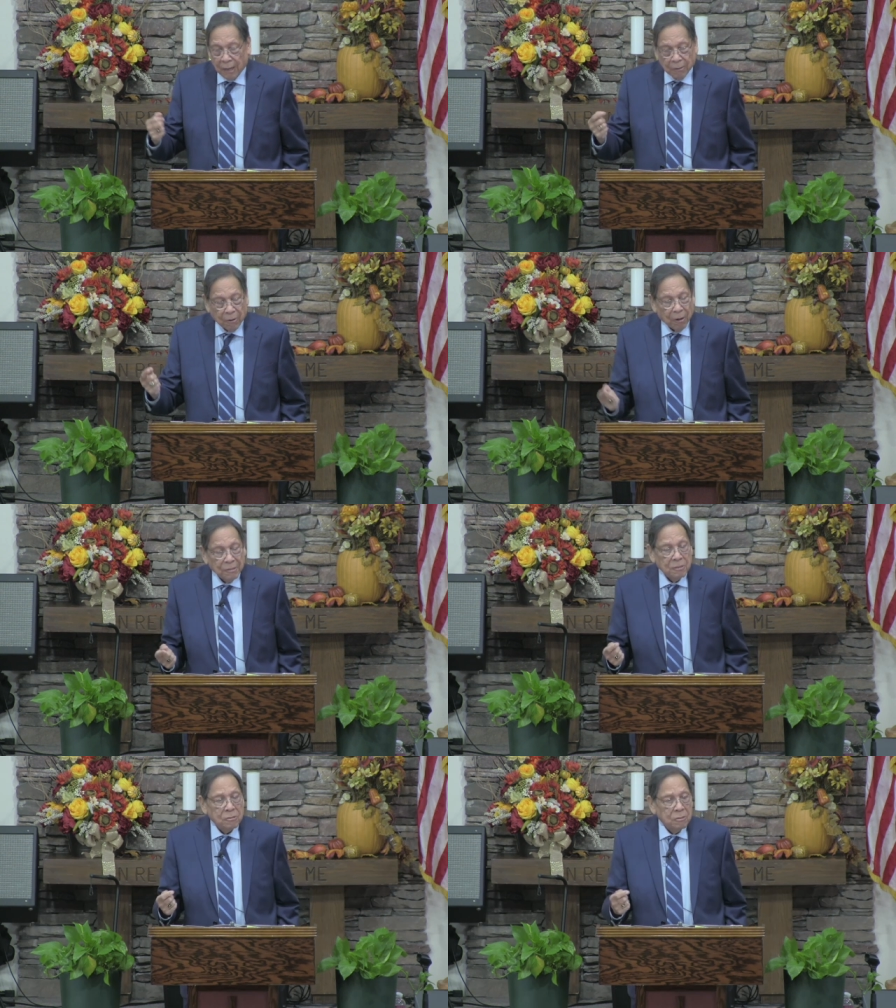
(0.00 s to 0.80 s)
God
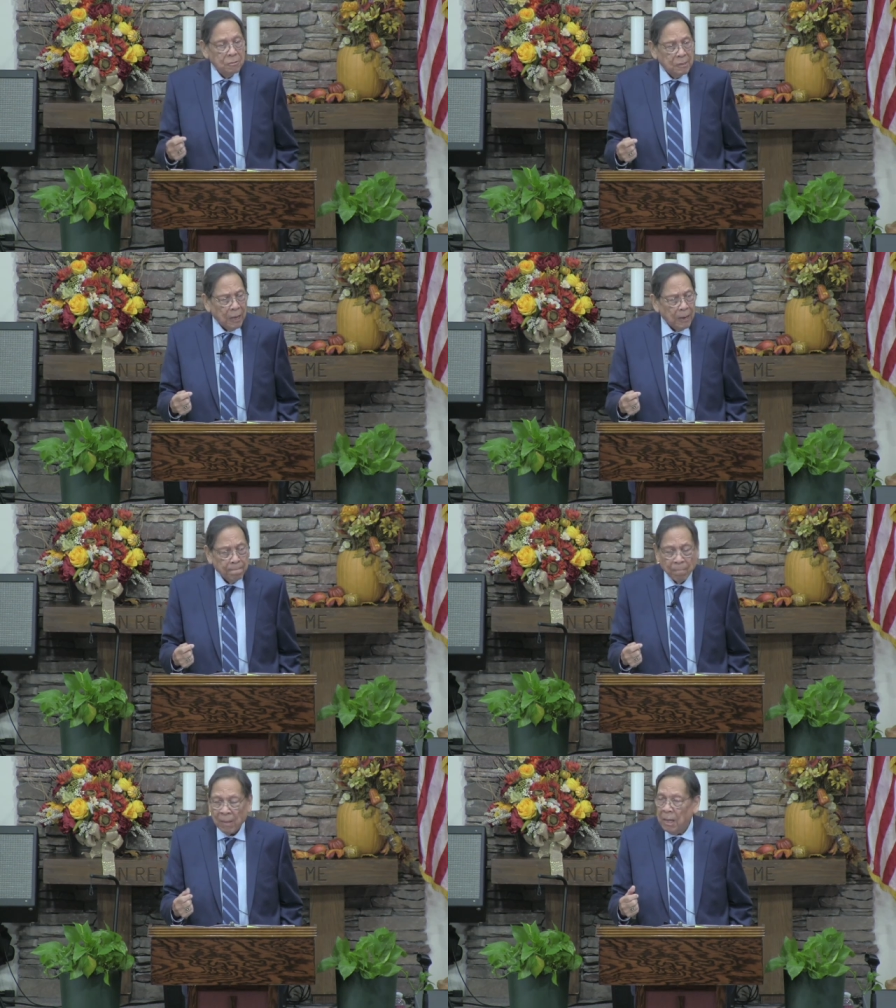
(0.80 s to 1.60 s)
calls us to do
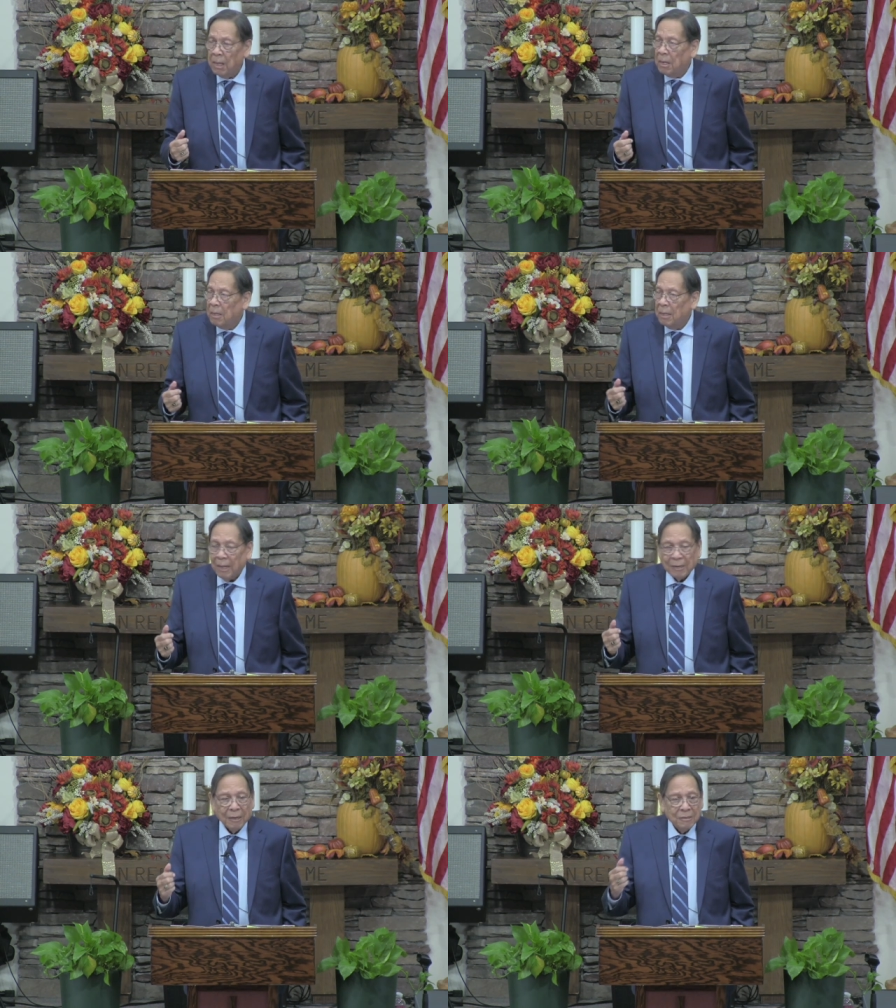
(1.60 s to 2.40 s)
that.
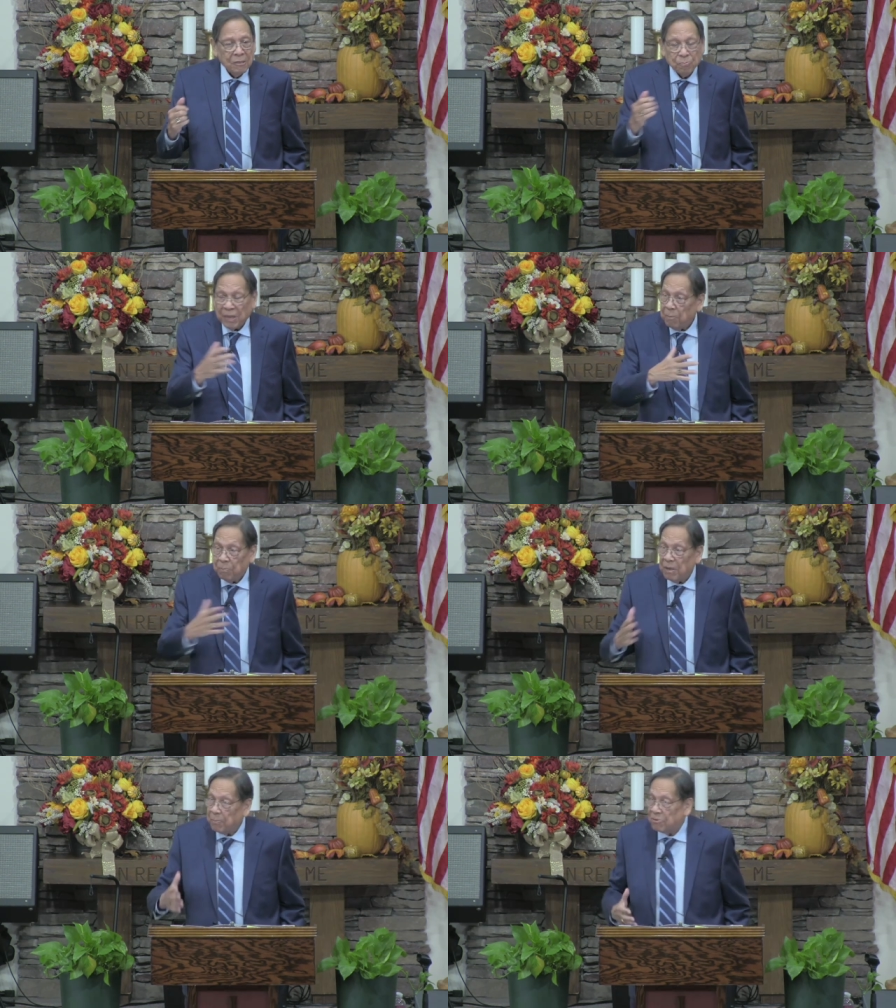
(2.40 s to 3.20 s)
And, and just be in
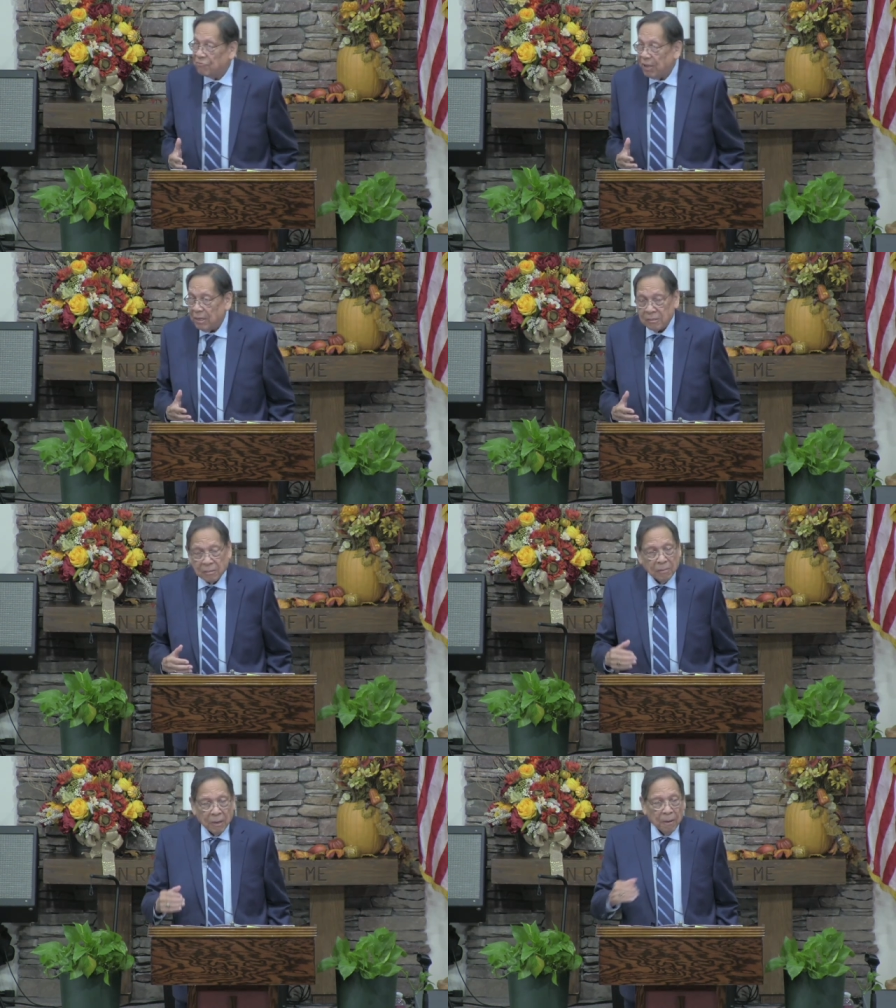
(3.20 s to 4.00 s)
people's face
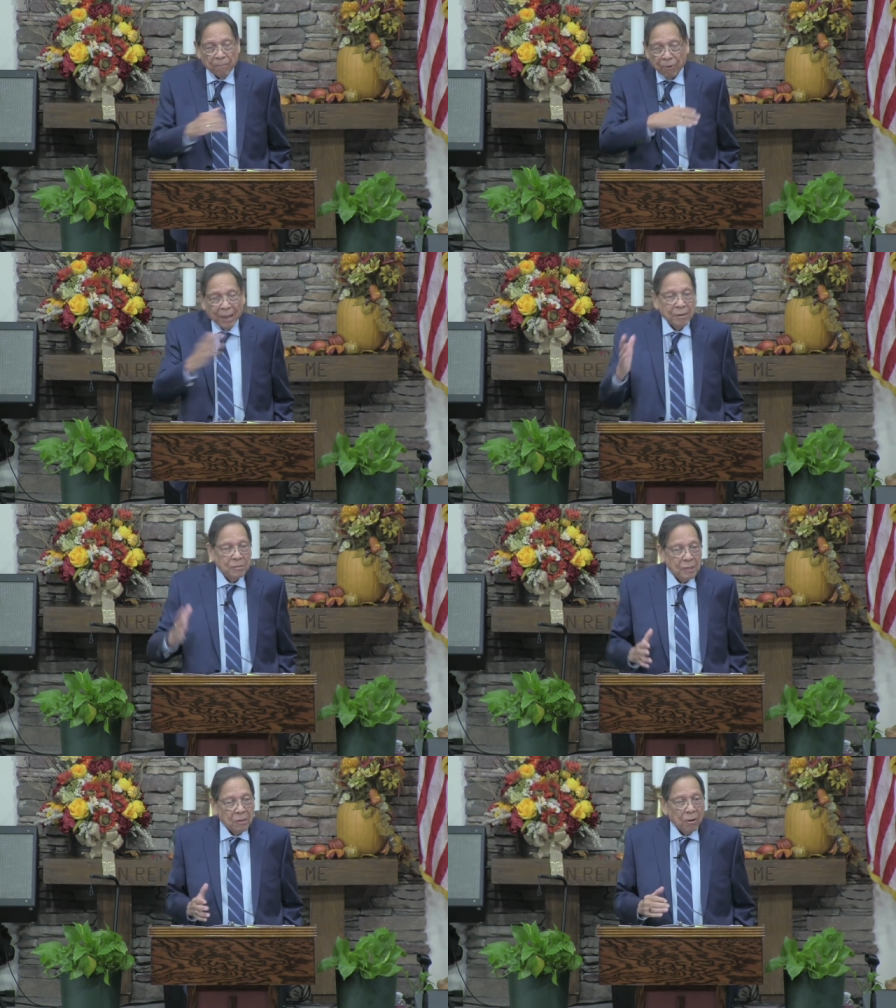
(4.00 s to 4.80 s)
and
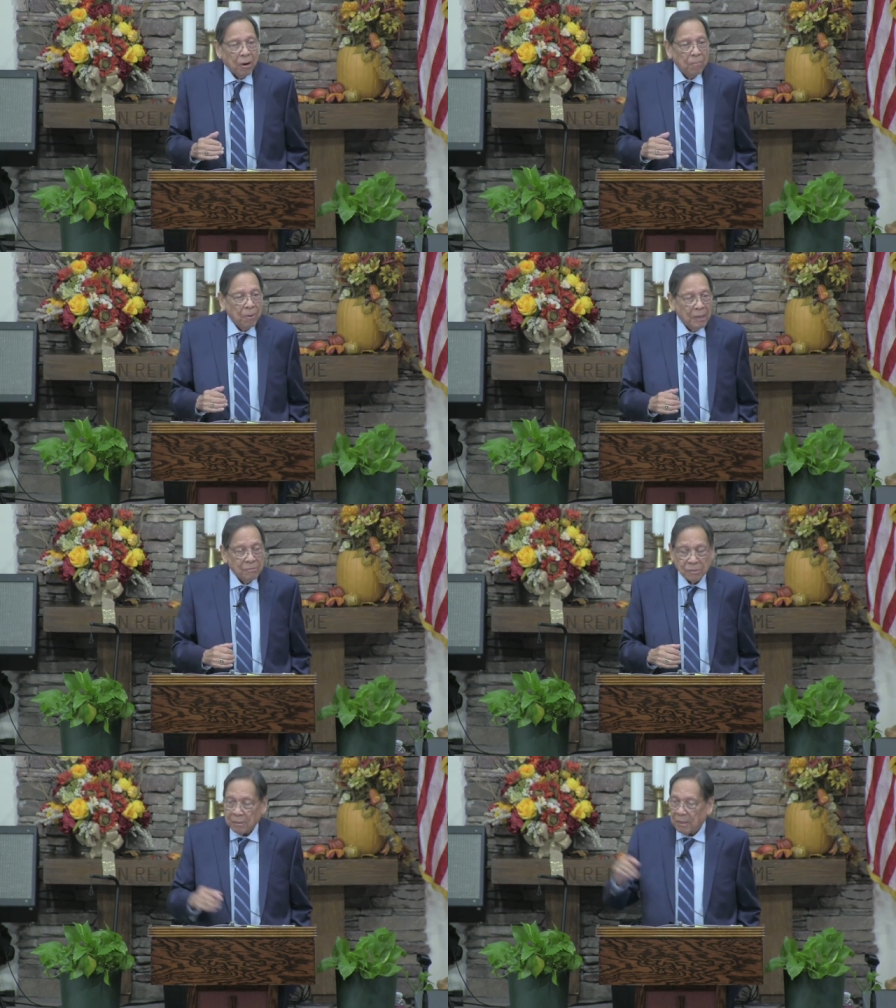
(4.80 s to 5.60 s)
brandishing all our
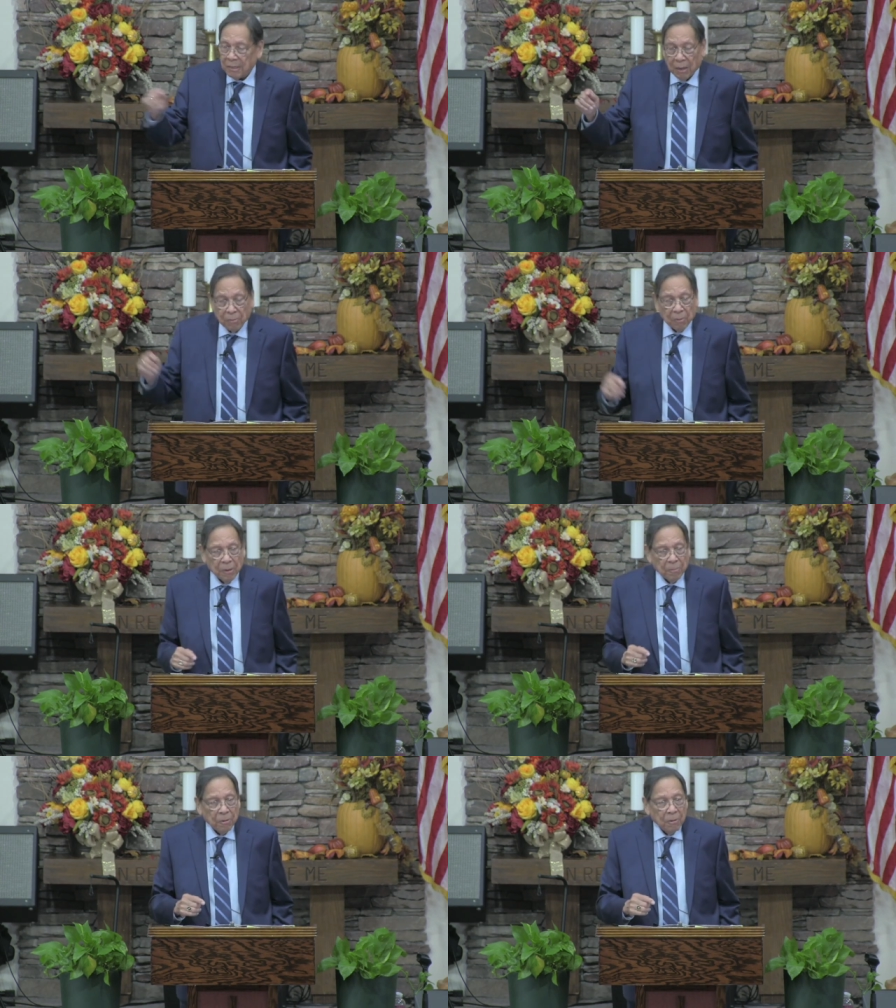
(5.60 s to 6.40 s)
beliefs and condemning
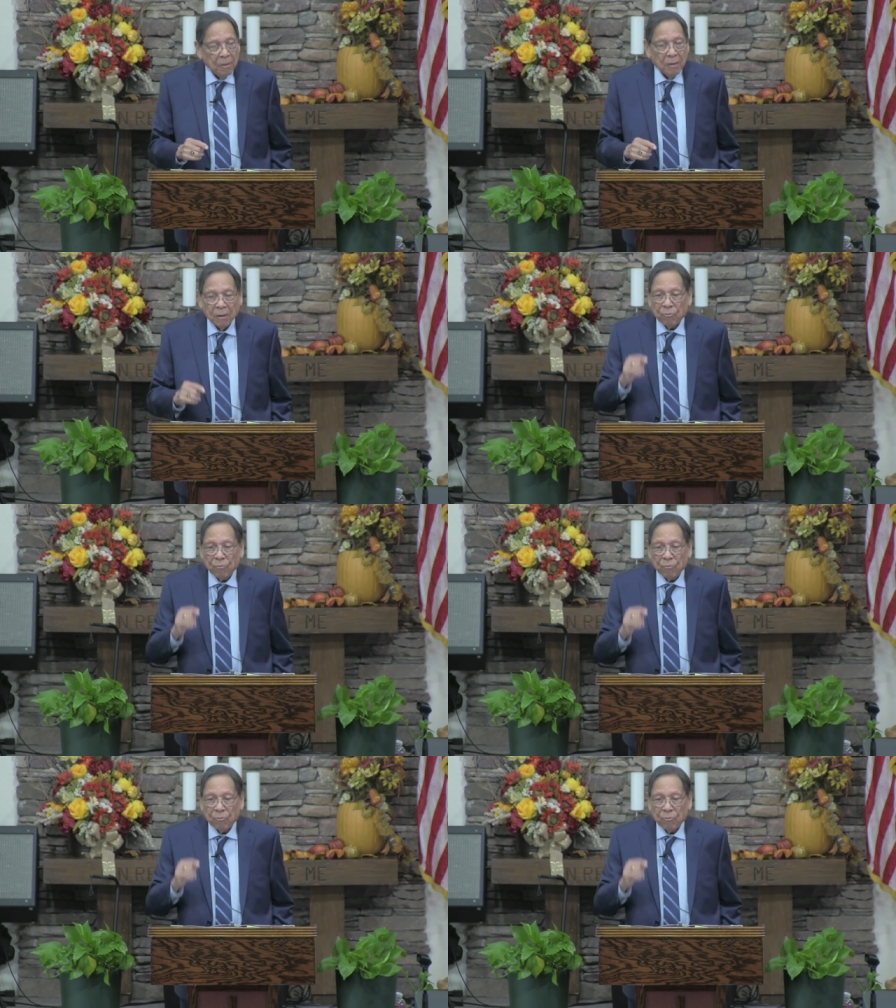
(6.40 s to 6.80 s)
people,